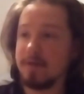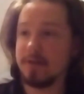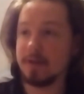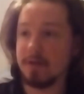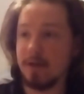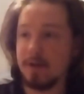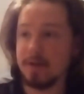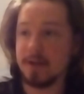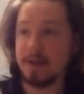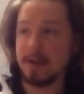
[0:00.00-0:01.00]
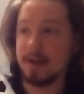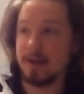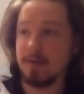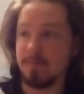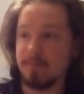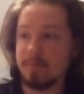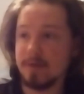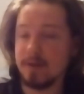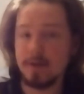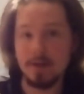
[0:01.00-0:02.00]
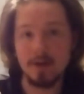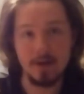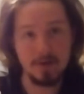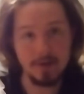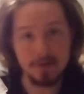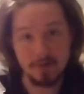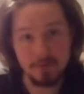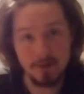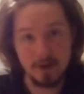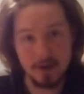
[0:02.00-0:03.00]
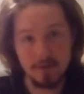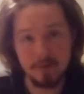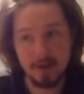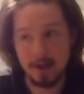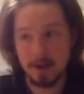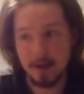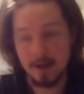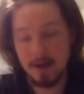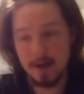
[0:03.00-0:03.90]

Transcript: just across the um, across the front of the